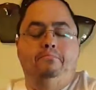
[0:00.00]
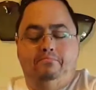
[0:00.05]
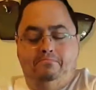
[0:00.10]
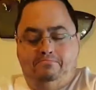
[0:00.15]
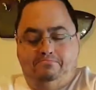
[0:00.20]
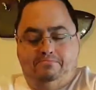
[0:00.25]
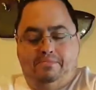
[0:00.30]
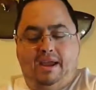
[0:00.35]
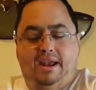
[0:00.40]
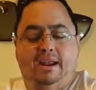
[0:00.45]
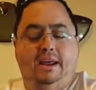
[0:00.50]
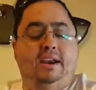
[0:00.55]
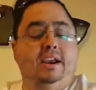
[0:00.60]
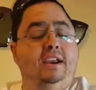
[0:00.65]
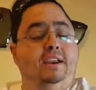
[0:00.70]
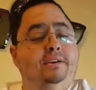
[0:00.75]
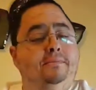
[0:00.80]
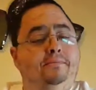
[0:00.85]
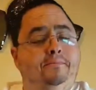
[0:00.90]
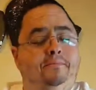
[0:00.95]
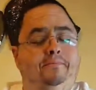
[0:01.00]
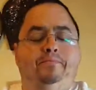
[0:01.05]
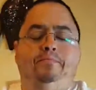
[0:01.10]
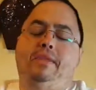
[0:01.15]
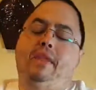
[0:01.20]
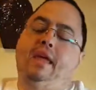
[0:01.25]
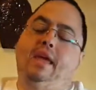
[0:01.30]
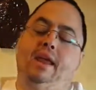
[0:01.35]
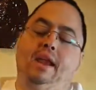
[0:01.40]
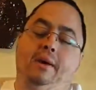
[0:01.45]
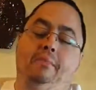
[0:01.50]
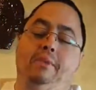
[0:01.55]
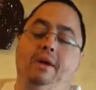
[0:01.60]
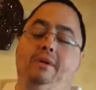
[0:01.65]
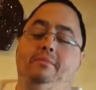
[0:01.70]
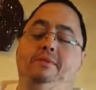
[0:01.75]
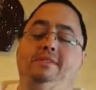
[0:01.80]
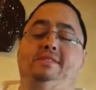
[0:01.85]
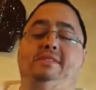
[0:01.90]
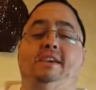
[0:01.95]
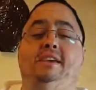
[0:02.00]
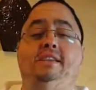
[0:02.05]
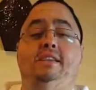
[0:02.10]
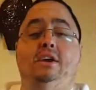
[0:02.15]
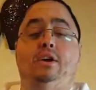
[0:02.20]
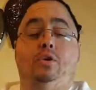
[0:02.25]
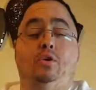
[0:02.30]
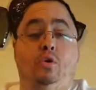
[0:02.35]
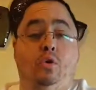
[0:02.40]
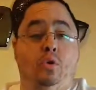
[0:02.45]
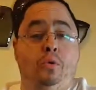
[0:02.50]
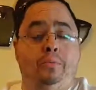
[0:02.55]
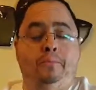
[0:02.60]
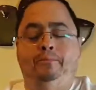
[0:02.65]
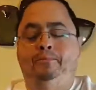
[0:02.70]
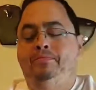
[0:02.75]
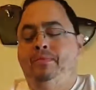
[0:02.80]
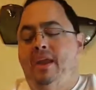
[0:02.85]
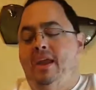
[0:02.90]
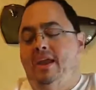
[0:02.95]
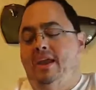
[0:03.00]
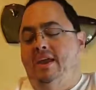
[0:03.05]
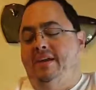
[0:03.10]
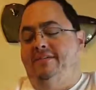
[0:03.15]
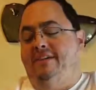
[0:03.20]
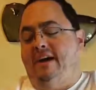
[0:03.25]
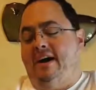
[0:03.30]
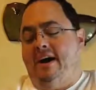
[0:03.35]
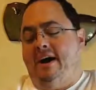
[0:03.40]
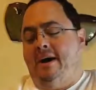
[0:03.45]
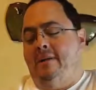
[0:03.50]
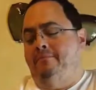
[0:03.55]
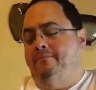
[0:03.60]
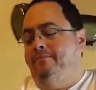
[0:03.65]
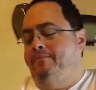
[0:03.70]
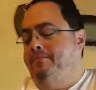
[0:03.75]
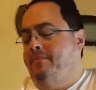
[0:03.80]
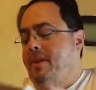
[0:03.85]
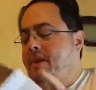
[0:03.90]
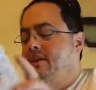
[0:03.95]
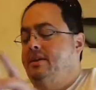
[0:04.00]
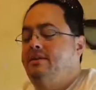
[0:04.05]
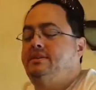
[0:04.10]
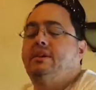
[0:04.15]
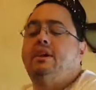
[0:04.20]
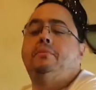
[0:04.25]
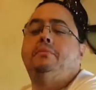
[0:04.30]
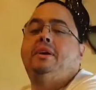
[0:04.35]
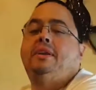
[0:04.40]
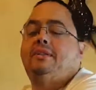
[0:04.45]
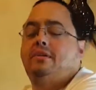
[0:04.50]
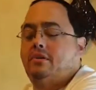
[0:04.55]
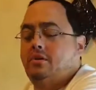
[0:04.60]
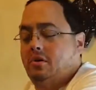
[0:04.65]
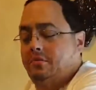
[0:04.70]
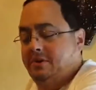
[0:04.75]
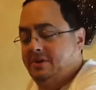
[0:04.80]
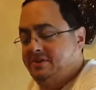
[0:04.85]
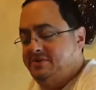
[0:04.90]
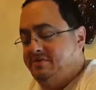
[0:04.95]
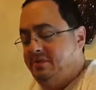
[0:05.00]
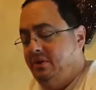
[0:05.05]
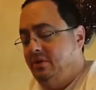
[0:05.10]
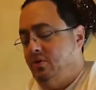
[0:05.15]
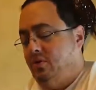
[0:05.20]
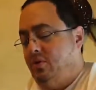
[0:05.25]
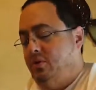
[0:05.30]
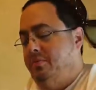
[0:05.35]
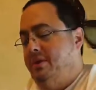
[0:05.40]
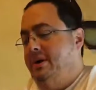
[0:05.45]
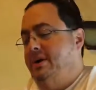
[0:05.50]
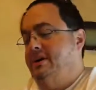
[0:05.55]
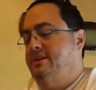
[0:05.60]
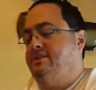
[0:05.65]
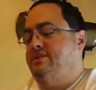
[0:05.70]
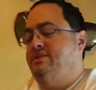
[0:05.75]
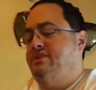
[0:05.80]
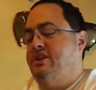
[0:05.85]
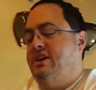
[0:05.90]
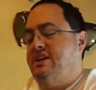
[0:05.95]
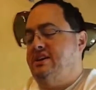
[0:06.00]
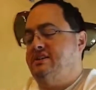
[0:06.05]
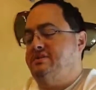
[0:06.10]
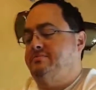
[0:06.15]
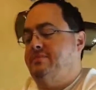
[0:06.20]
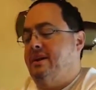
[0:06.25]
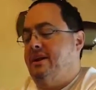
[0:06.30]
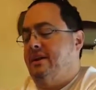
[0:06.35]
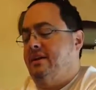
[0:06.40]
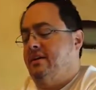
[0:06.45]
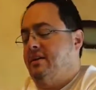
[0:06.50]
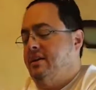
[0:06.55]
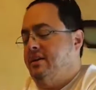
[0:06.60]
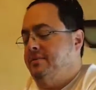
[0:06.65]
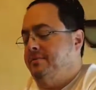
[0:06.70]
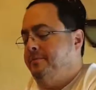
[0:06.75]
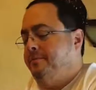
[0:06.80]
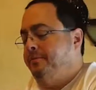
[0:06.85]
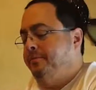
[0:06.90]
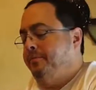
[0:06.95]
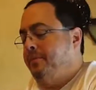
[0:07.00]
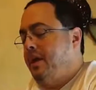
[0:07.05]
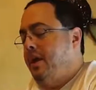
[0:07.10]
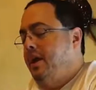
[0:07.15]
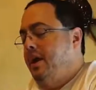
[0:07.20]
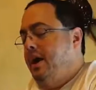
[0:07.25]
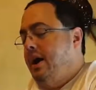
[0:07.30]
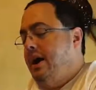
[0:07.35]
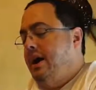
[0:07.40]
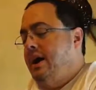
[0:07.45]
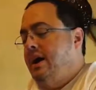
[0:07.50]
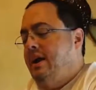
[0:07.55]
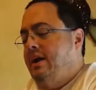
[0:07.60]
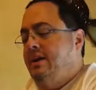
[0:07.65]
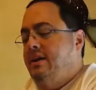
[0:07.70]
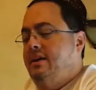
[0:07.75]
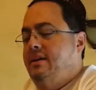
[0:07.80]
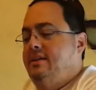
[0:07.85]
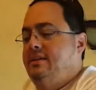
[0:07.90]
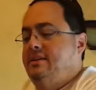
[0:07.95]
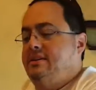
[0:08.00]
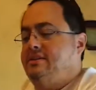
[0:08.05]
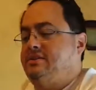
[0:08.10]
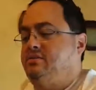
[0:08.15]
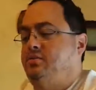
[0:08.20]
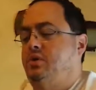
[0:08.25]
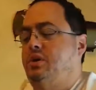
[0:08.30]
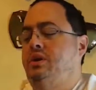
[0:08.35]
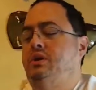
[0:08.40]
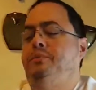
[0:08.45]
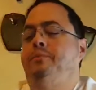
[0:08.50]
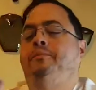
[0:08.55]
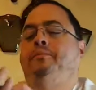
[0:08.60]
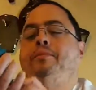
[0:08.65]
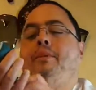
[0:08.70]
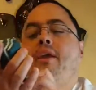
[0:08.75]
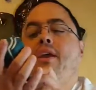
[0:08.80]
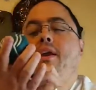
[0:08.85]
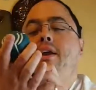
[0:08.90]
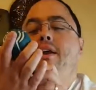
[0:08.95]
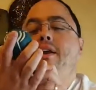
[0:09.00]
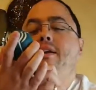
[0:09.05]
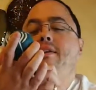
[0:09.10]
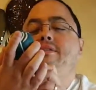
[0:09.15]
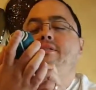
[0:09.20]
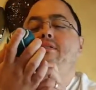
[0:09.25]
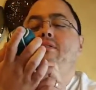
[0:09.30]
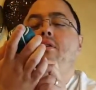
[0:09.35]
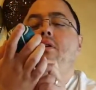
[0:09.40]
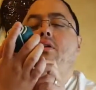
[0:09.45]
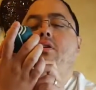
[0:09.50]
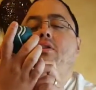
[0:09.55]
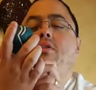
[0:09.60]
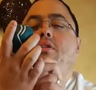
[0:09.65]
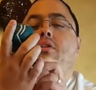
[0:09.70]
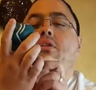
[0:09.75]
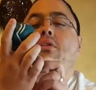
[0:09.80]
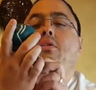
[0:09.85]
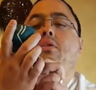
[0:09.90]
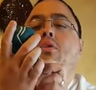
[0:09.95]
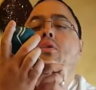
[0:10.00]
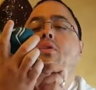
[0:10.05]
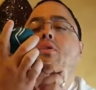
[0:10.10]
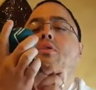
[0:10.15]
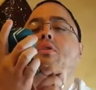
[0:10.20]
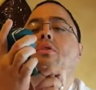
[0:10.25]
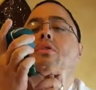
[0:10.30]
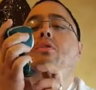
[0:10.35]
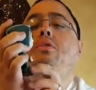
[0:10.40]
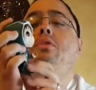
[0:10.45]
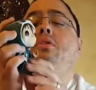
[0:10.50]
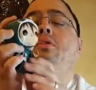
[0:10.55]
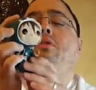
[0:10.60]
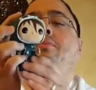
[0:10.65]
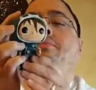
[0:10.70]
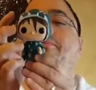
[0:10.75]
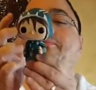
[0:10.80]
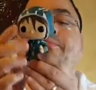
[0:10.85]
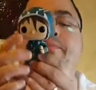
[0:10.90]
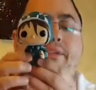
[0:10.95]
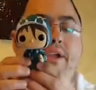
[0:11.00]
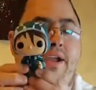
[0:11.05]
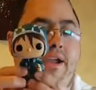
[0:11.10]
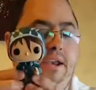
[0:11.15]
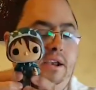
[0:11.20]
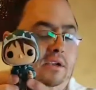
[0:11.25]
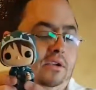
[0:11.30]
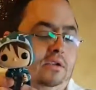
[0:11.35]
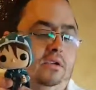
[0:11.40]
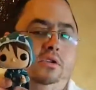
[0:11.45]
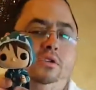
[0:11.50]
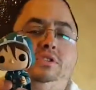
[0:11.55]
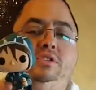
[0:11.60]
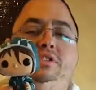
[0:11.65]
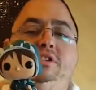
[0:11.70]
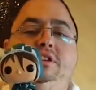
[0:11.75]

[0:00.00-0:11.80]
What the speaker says: Bellerin, and I might be saying that wrong. If I am, tell me in the comments below, but it's Jace Bellerin, and this one has got a cloak on, kind of looks